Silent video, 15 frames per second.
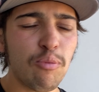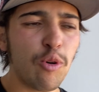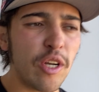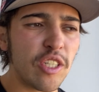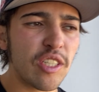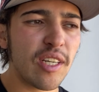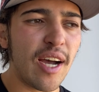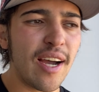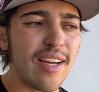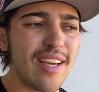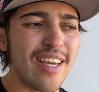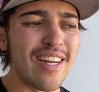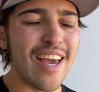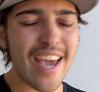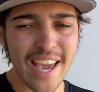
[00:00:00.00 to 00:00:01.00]
Prescott
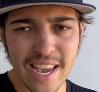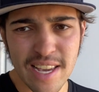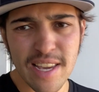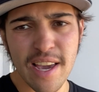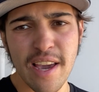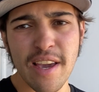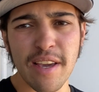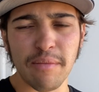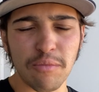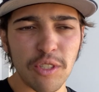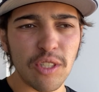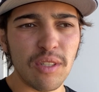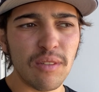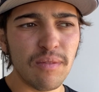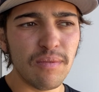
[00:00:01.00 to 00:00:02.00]
in 8 games